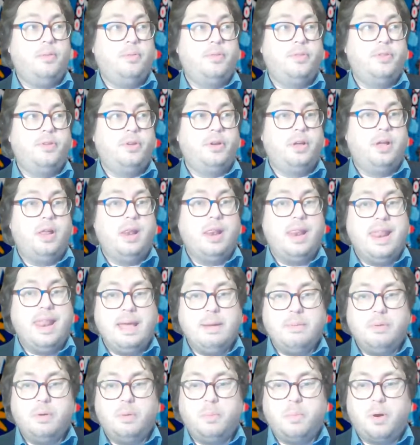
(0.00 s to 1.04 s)
the
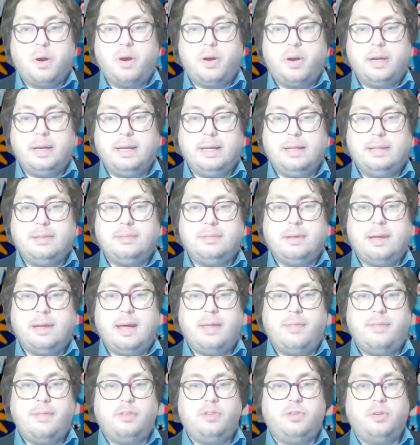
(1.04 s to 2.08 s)
labor market,
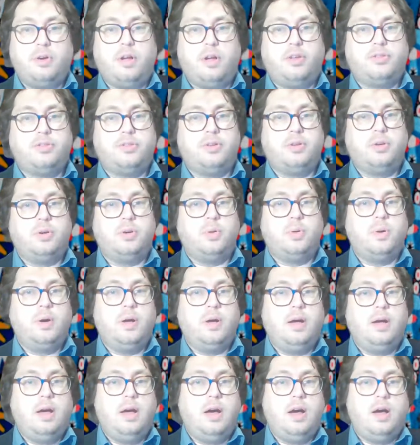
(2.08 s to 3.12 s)
and that you also
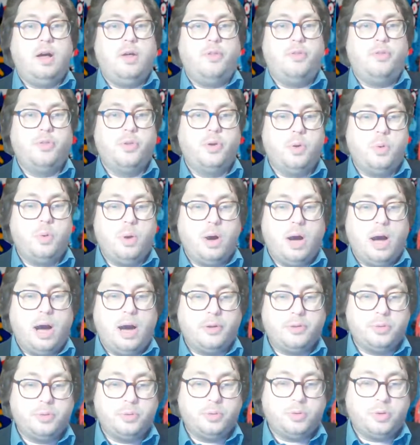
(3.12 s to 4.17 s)
know how
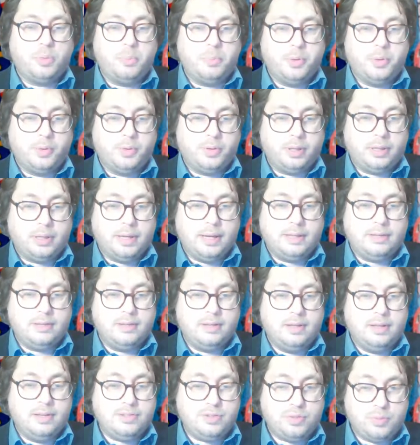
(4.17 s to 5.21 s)
to communicate
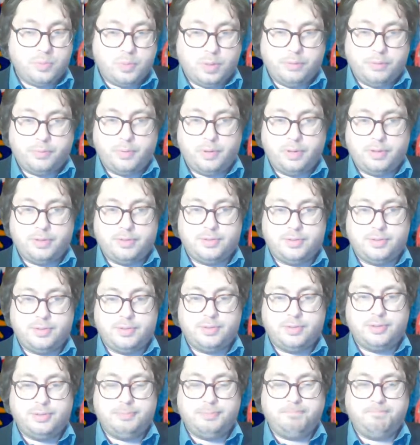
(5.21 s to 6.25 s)
history, for
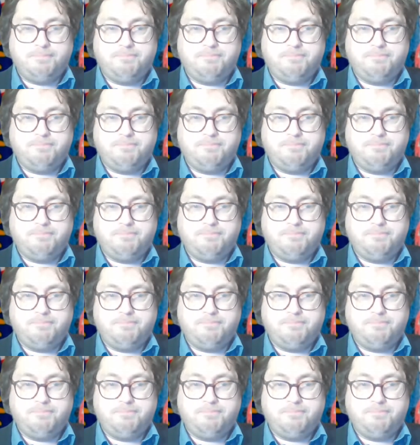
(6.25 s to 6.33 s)
instance.